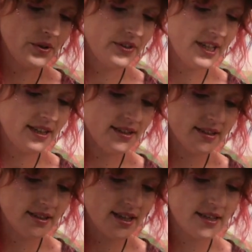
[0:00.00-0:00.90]
of these
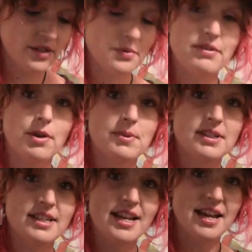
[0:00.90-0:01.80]
sets that we've opened
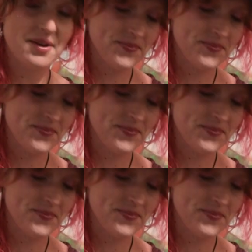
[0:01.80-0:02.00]
today.